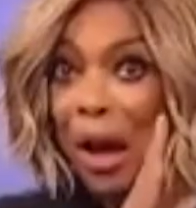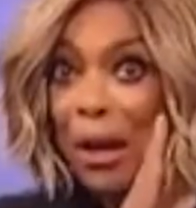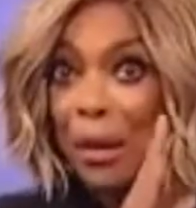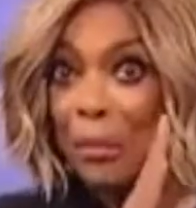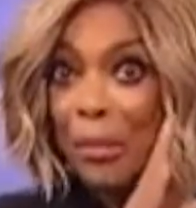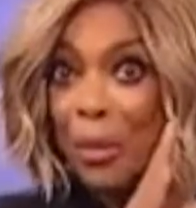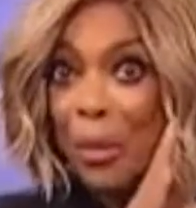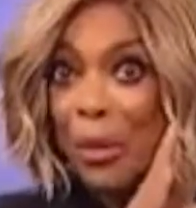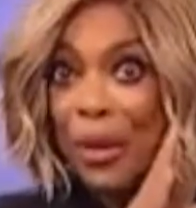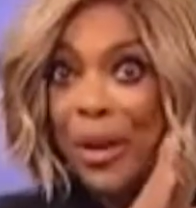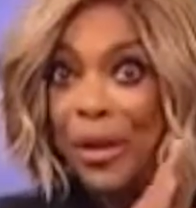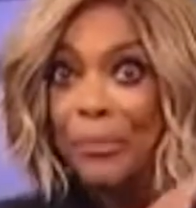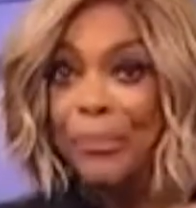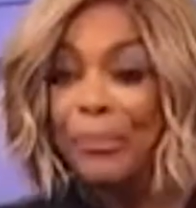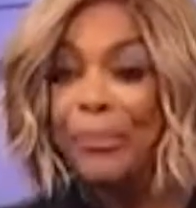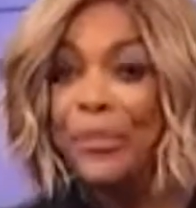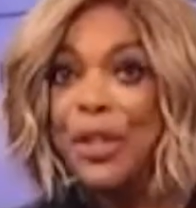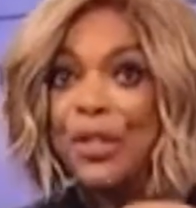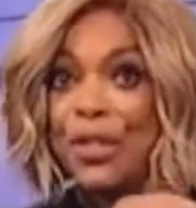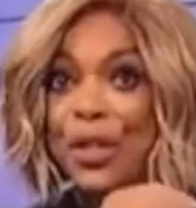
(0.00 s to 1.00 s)
got a point.
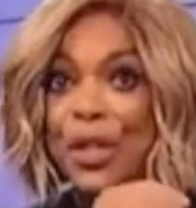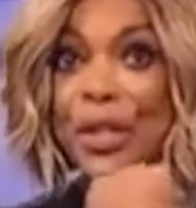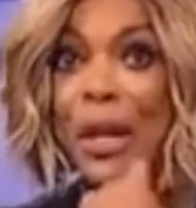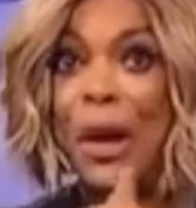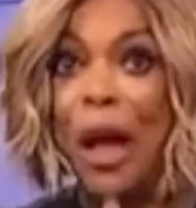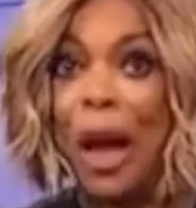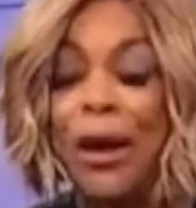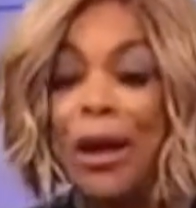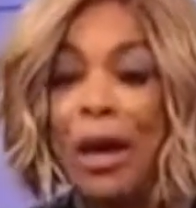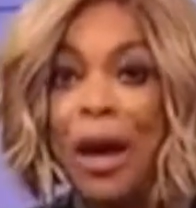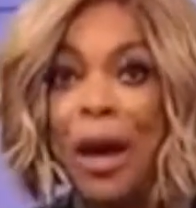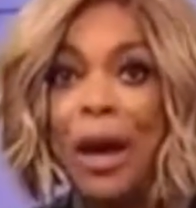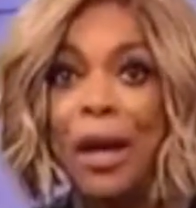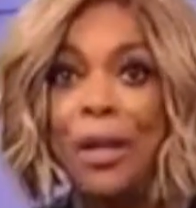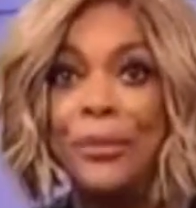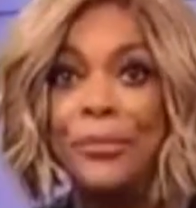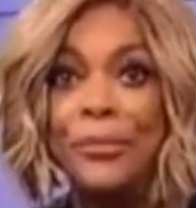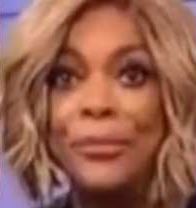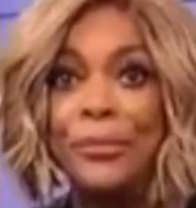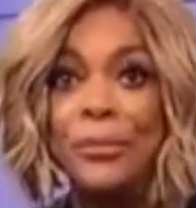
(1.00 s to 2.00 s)
She's an
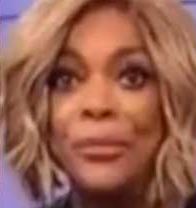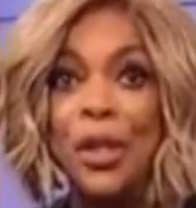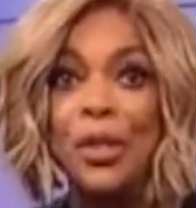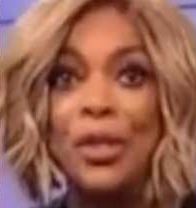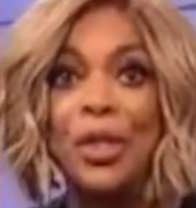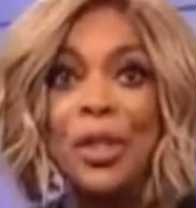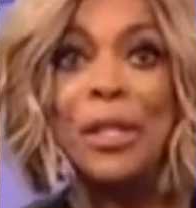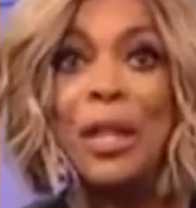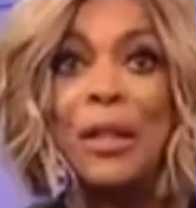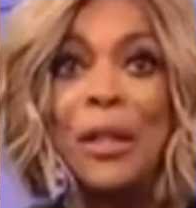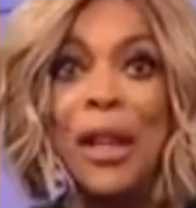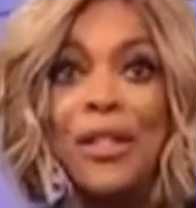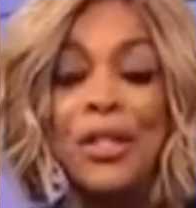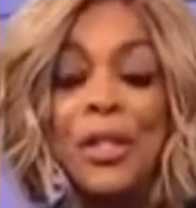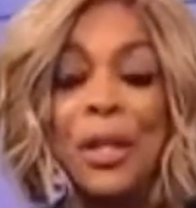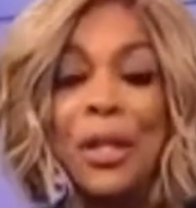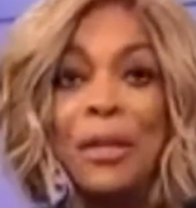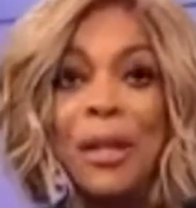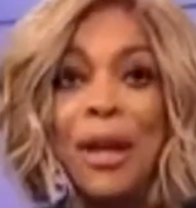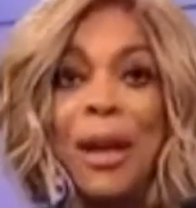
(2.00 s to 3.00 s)
icon. She's a
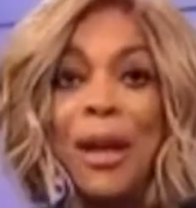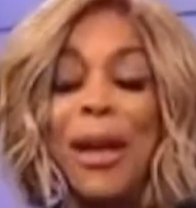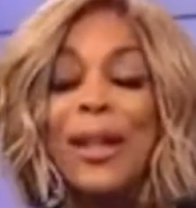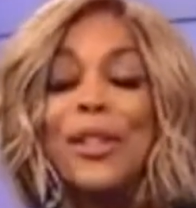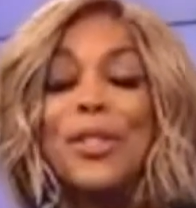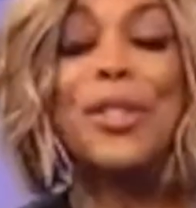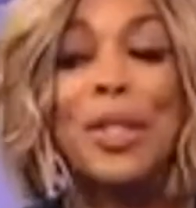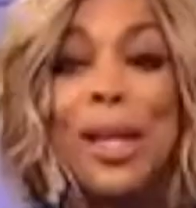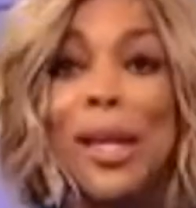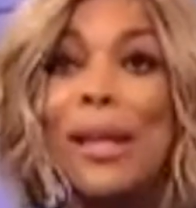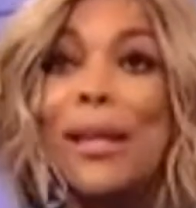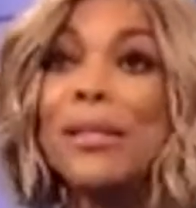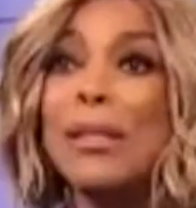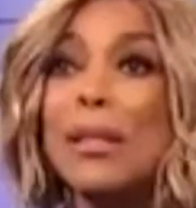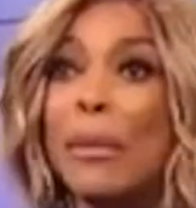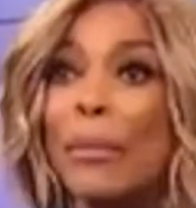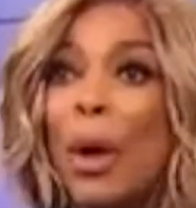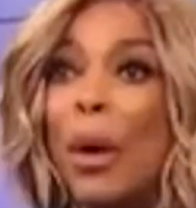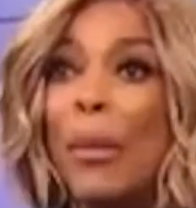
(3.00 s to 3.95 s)
legend, and she is the